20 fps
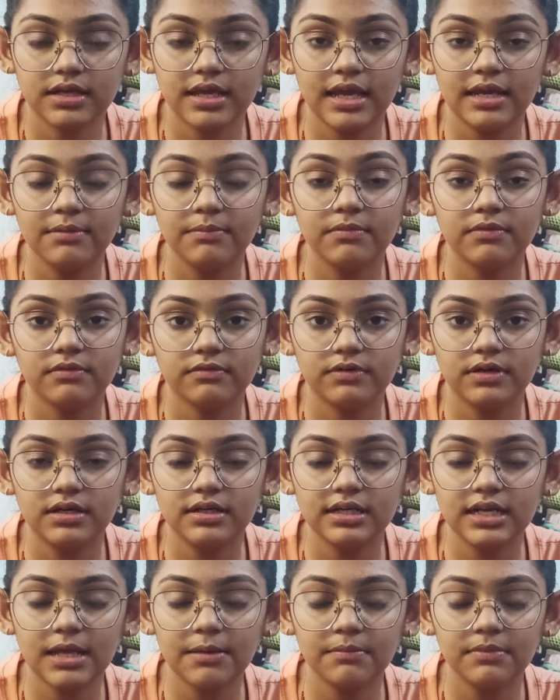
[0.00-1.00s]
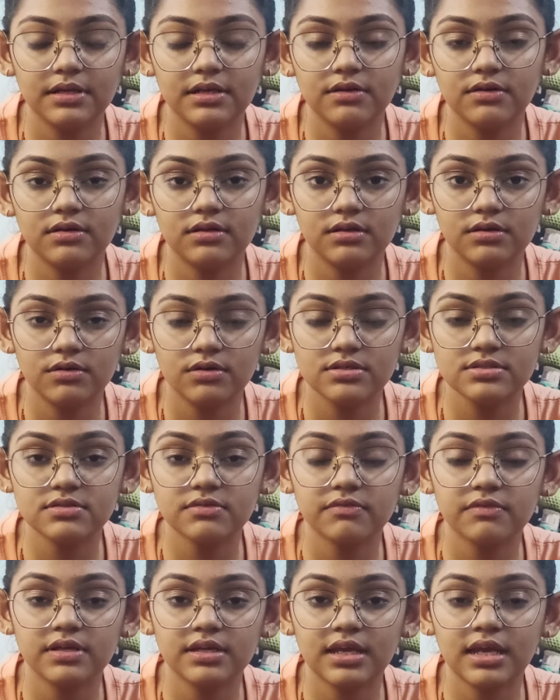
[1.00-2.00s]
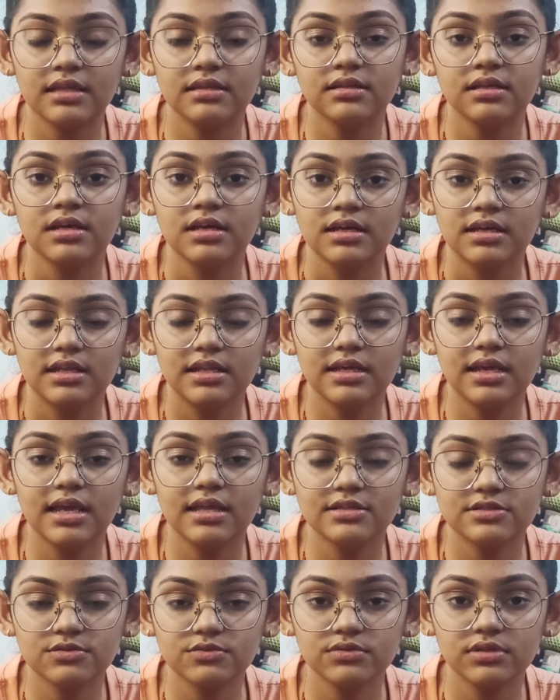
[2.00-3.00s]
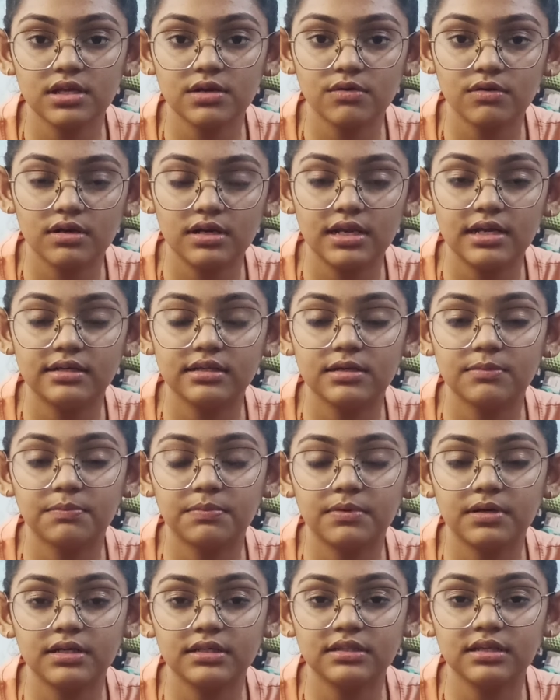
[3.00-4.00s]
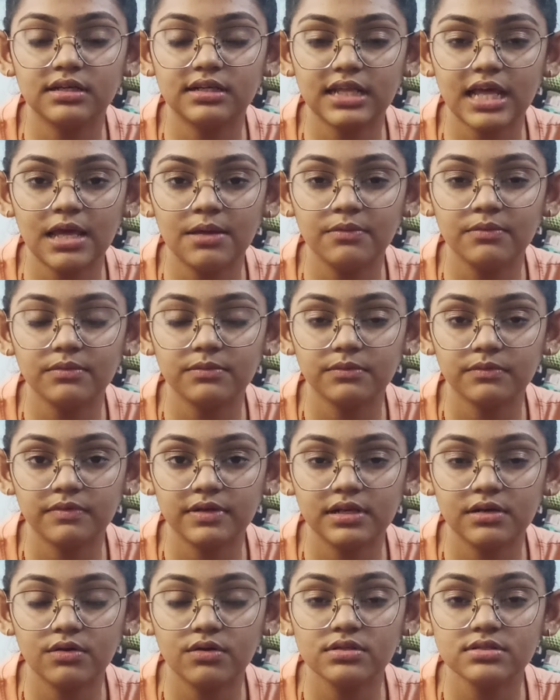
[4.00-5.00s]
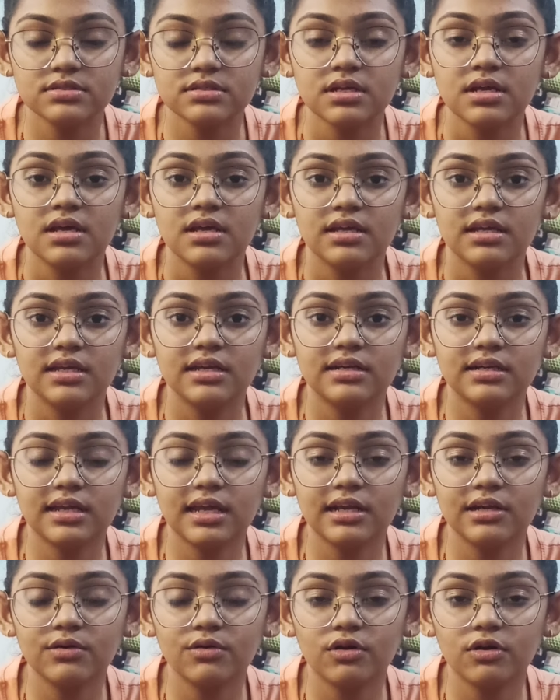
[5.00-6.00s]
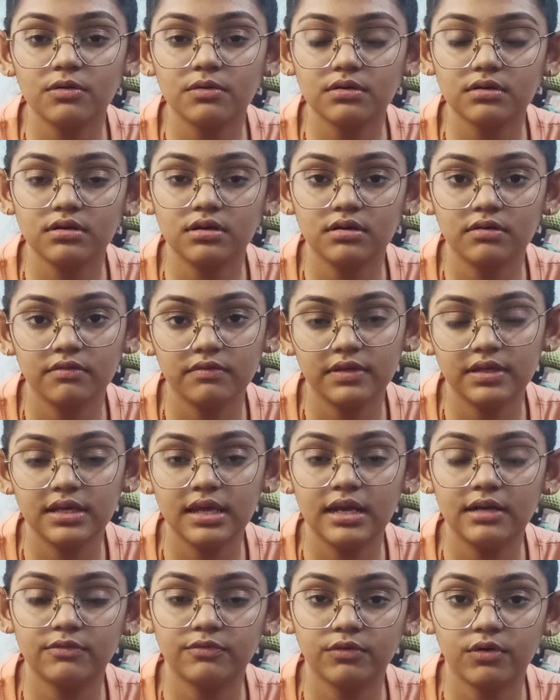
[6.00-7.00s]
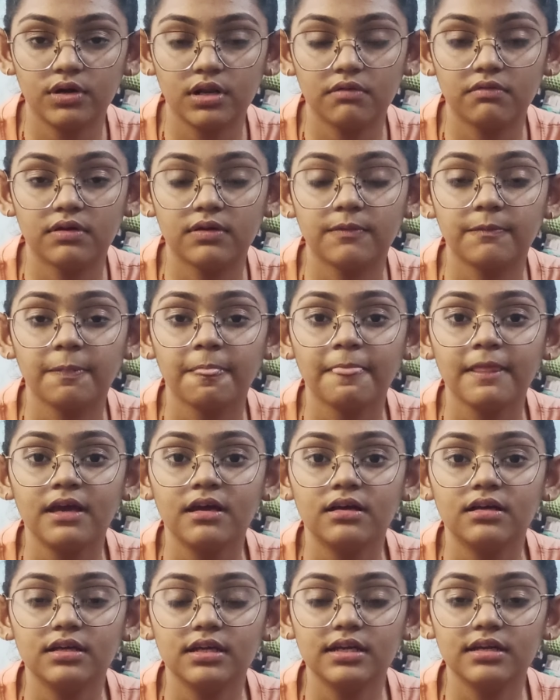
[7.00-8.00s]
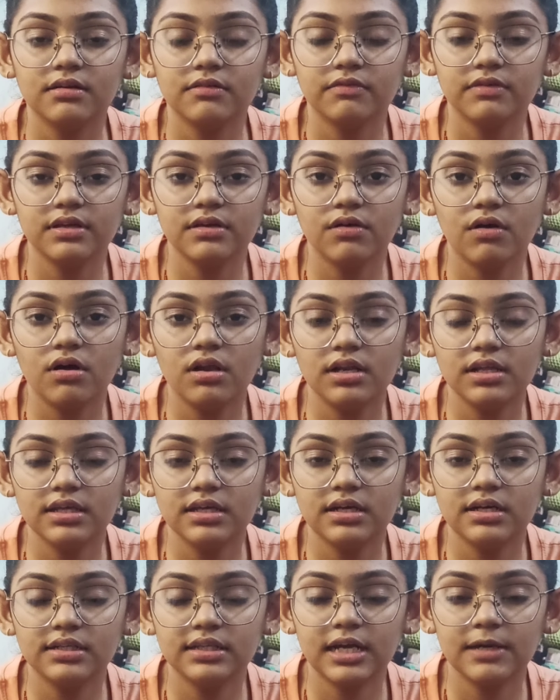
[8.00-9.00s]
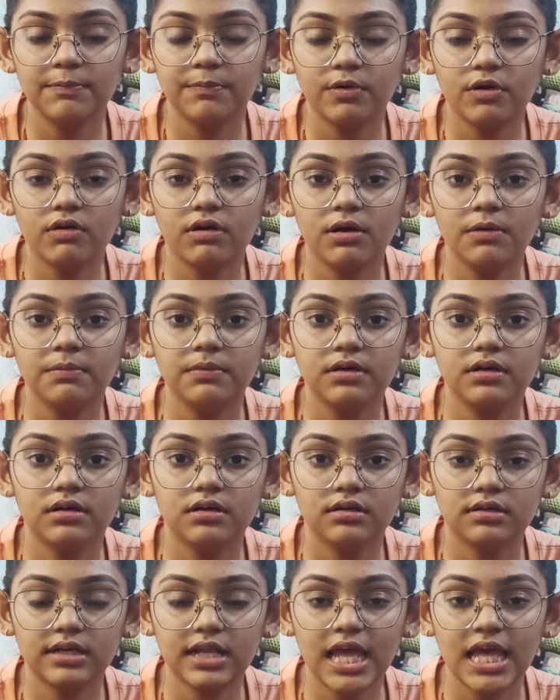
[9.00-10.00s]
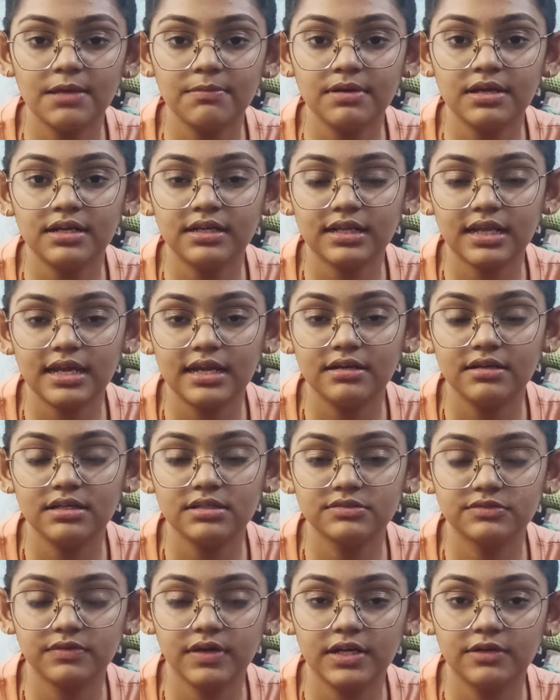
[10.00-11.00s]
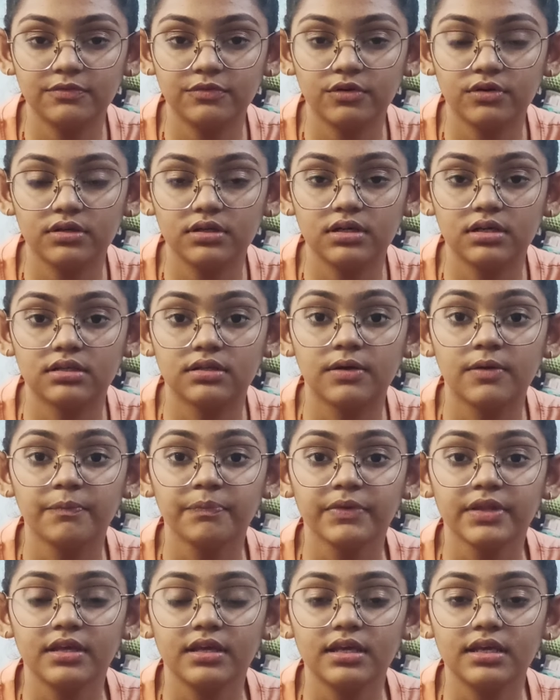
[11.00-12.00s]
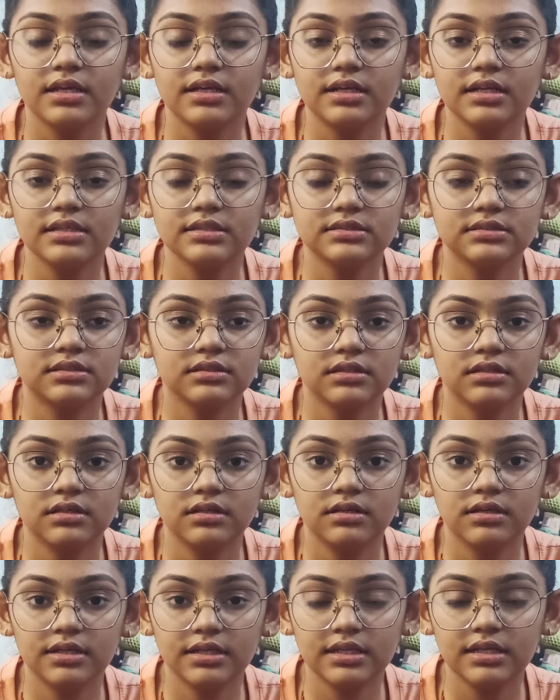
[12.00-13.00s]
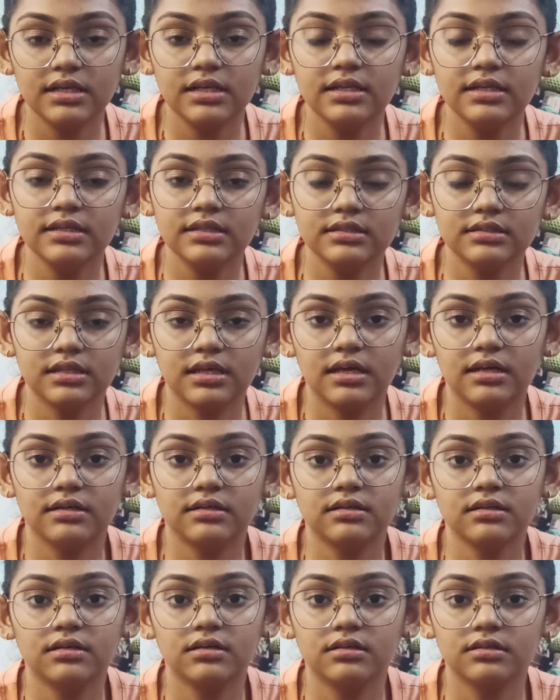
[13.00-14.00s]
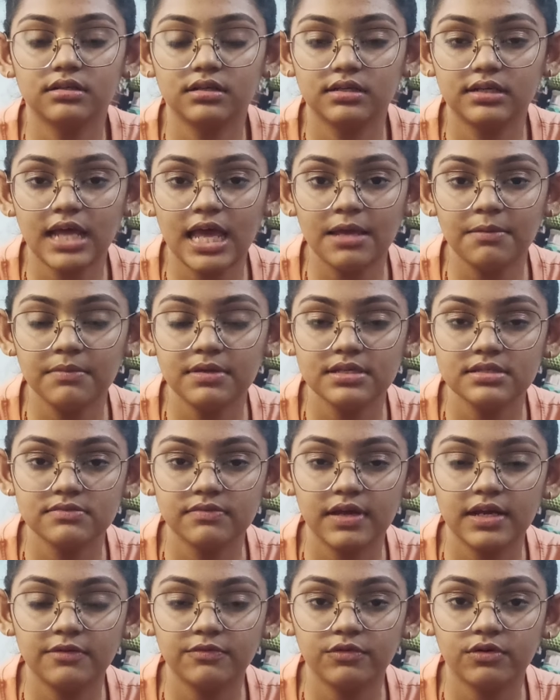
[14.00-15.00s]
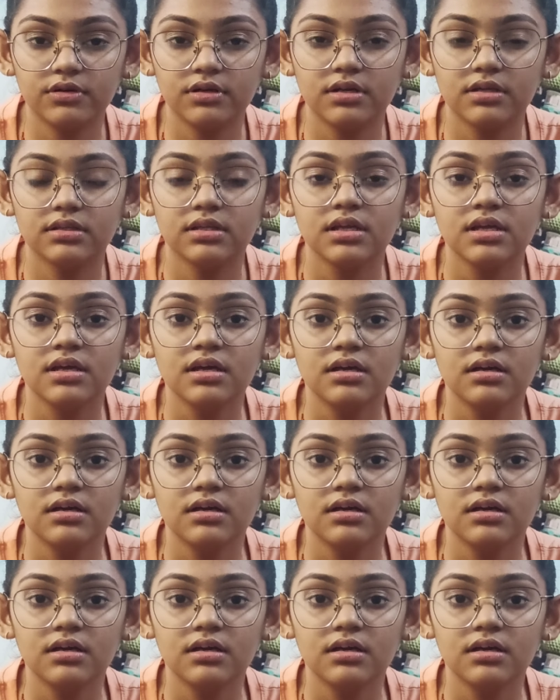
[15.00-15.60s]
can one time we lost, we can regain sooner or later. But the time we lost, it cannot we get forever. We all hear that proverb, time and tire is wait for none. It is really that the time is wait for none.